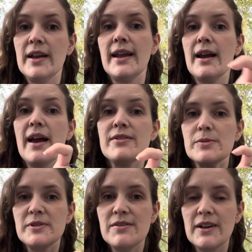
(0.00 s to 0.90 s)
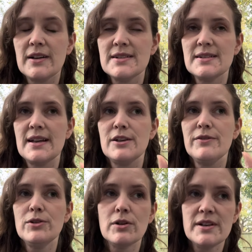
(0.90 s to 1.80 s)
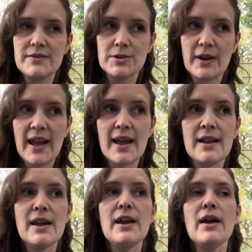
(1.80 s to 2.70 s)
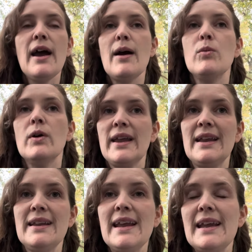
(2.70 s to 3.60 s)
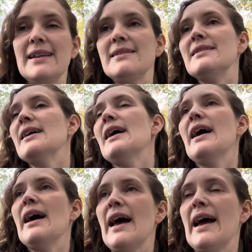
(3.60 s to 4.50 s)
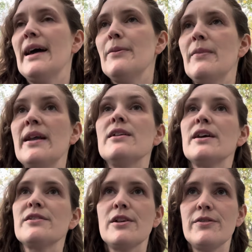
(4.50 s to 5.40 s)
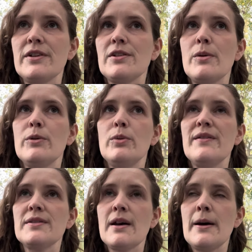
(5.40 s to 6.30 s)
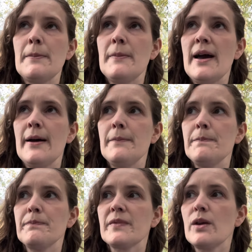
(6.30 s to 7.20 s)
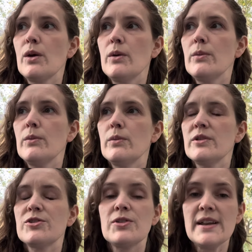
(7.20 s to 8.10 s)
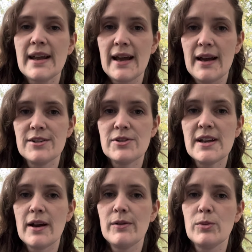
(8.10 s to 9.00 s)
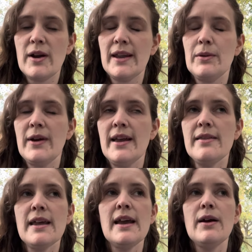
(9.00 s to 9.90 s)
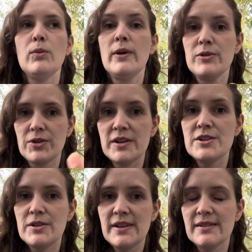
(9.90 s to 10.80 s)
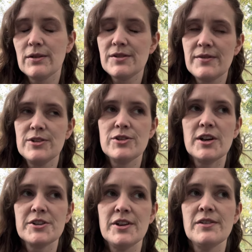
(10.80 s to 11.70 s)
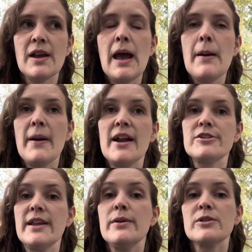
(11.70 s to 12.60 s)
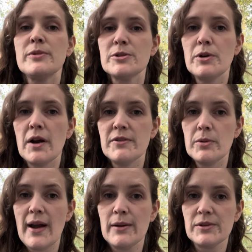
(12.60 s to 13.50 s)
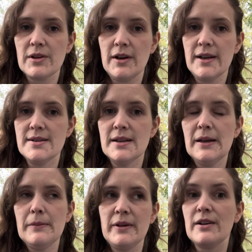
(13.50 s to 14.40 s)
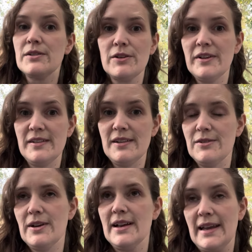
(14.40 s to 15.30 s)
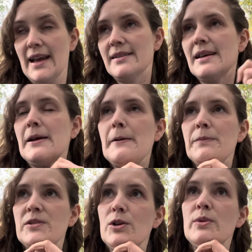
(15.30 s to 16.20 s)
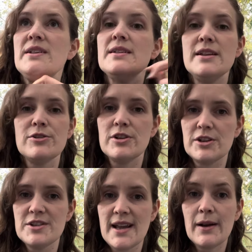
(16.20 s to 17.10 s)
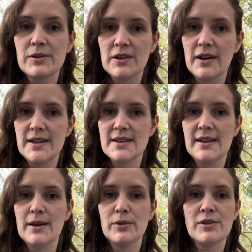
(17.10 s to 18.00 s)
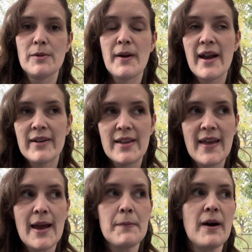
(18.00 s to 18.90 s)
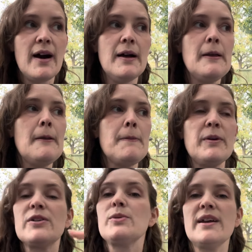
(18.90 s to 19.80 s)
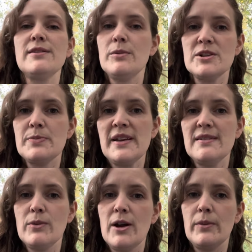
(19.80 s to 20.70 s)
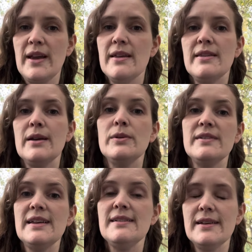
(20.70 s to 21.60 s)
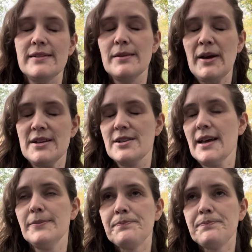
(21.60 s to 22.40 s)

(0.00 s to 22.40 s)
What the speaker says: Okay, I have a specific understanding of your individual cat and what he needs. And, like, say, for example, with some a street cat I was working with, we were trying to do these sorts of introductions, but actually he was much more comfortable outside because of his history, I guess. So we did the introductions outside and there was no barrier there, but because we had so much space to work with, it was easier to manage that.